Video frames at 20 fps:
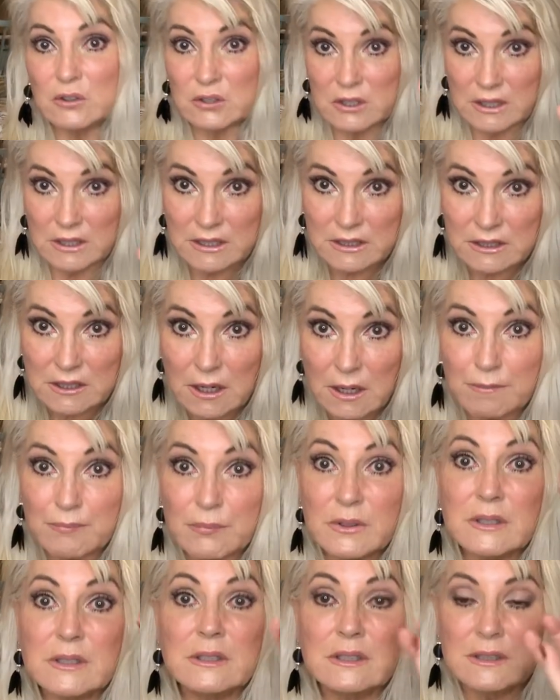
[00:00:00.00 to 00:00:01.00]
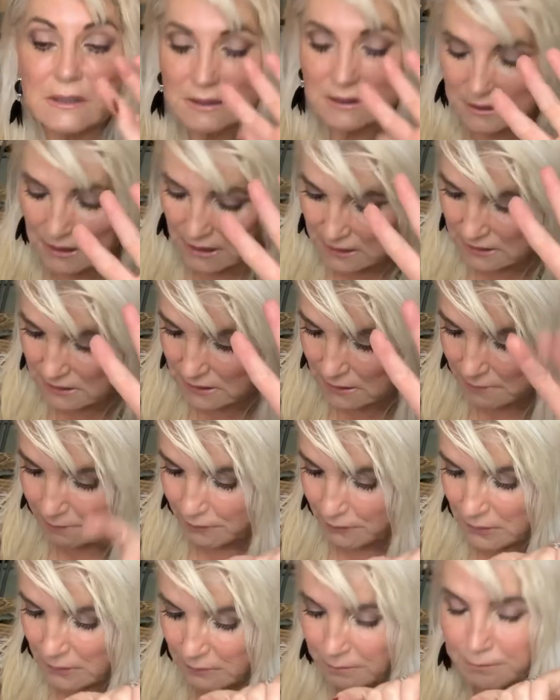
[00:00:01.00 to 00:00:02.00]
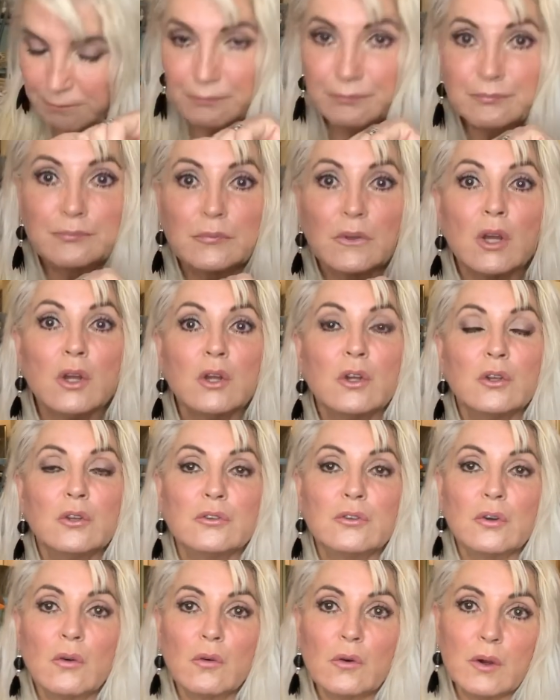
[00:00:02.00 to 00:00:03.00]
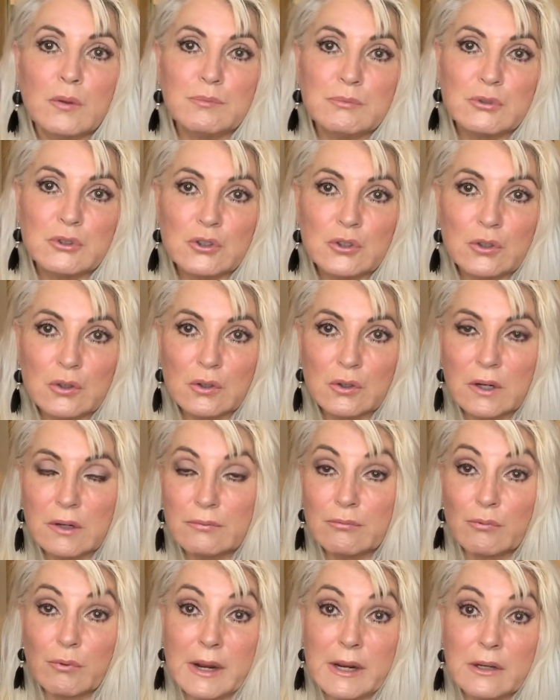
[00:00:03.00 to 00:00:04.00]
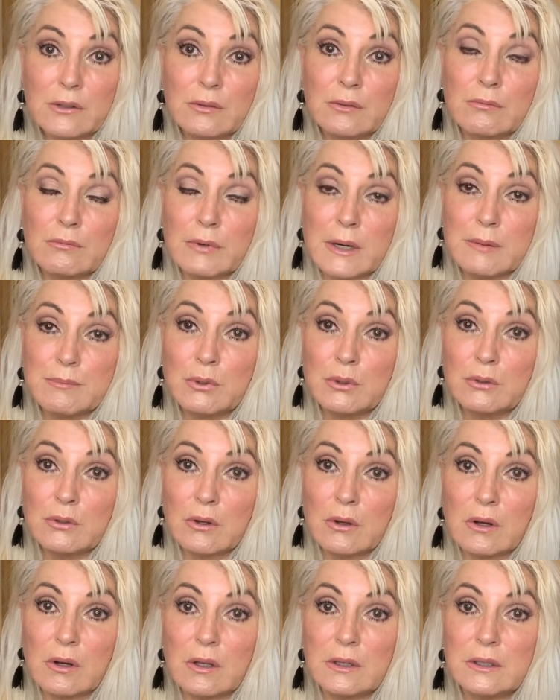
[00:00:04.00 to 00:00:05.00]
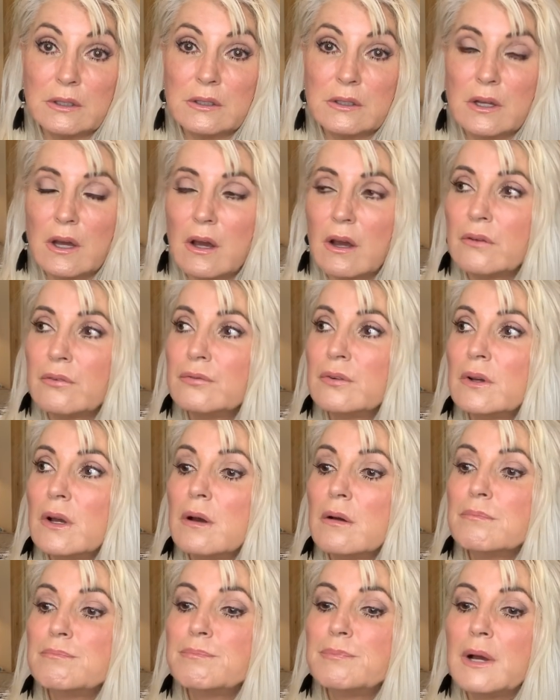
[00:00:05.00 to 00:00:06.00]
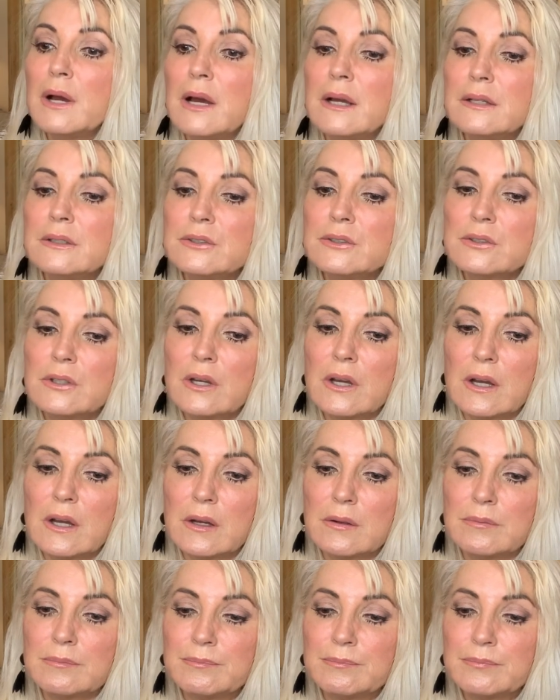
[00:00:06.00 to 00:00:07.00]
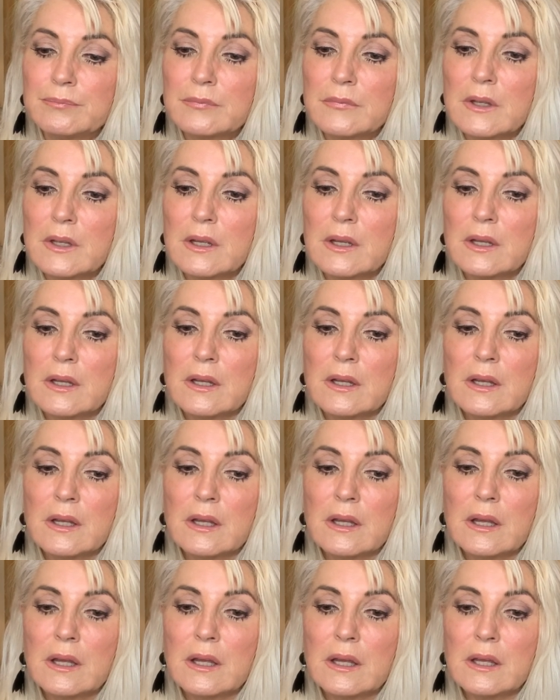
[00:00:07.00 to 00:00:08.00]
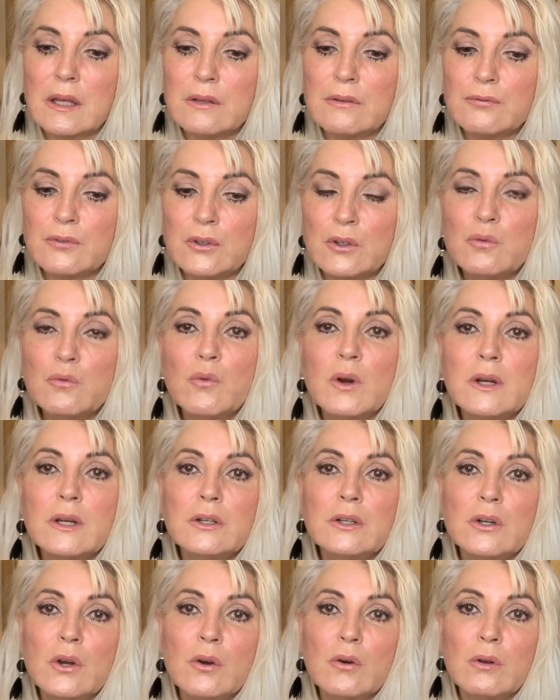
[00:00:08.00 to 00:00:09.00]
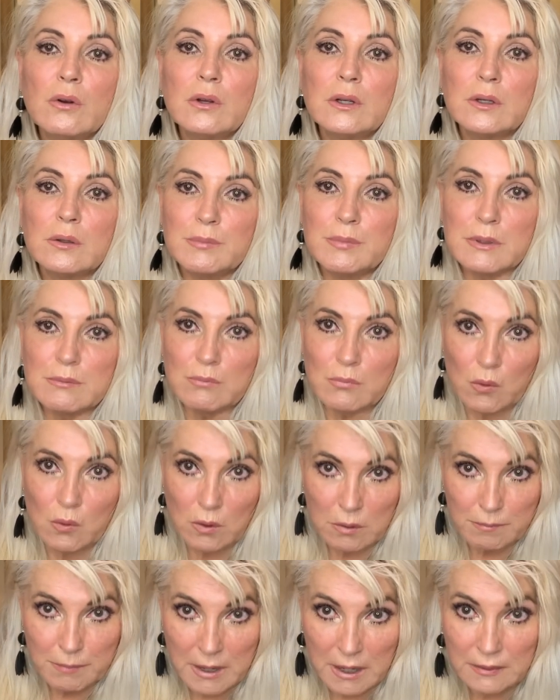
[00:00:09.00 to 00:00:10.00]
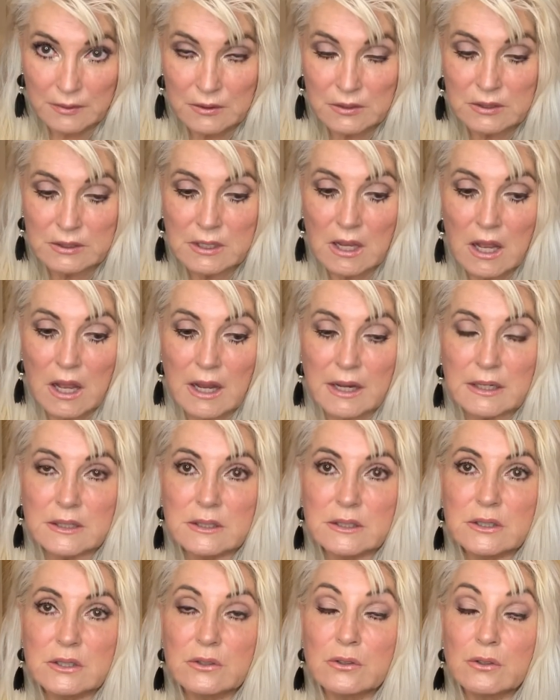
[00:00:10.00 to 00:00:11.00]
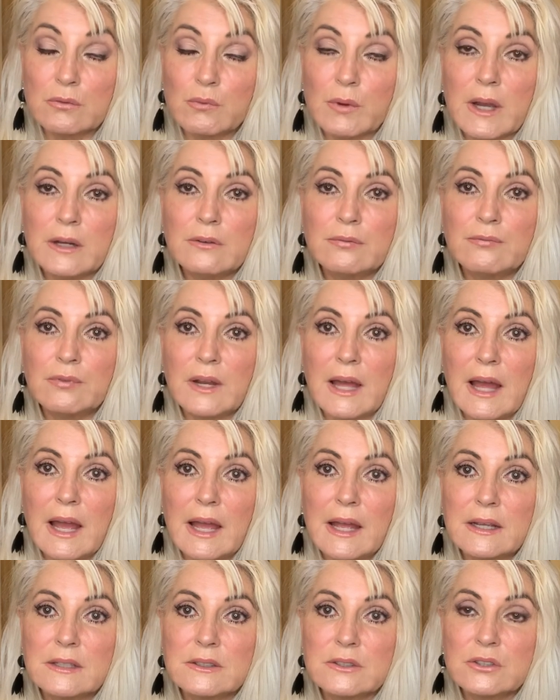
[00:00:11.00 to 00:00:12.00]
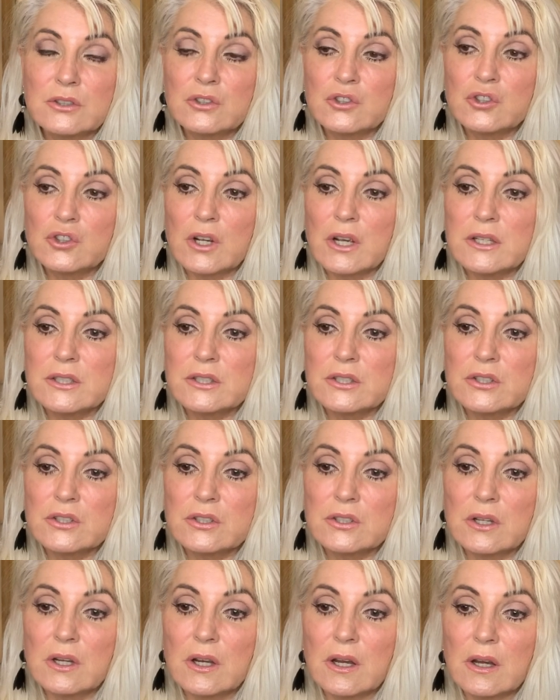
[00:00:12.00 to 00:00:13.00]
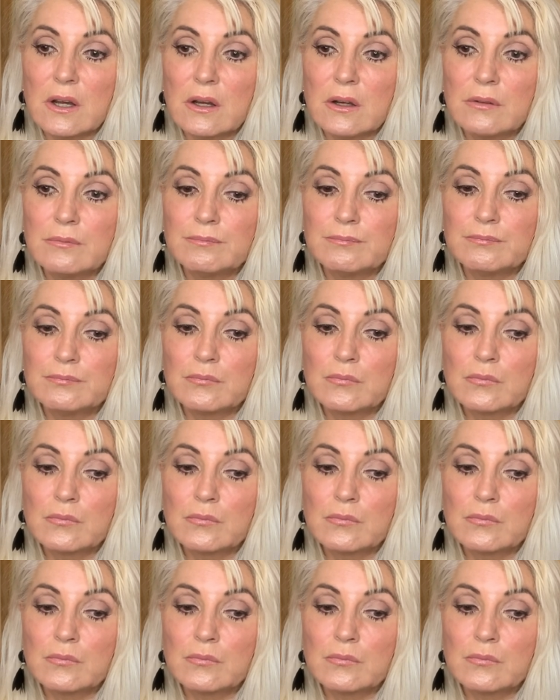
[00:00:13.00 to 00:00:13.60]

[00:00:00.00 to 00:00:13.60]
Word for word: you see something, say something. So I'm sure I've rambled on enough, but, um, if you want to know a little bit more about the signs or the red flags, just um,